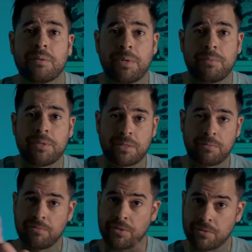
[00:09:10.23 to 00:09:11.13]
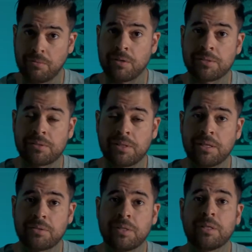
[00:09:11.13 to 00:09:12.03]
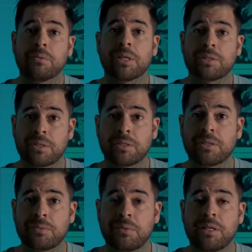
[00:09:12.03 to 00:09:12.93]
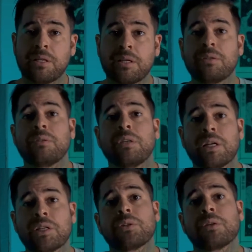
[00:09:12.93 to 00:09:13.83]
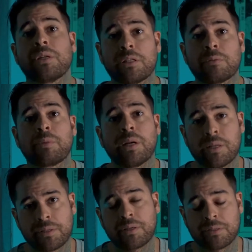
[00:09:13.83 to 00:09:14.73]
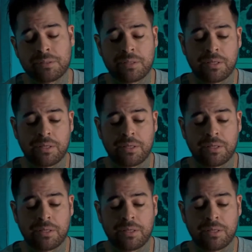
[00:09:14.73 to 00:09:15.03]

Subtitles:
maybe some of you that watched the last read are watching this read and you guys are in the process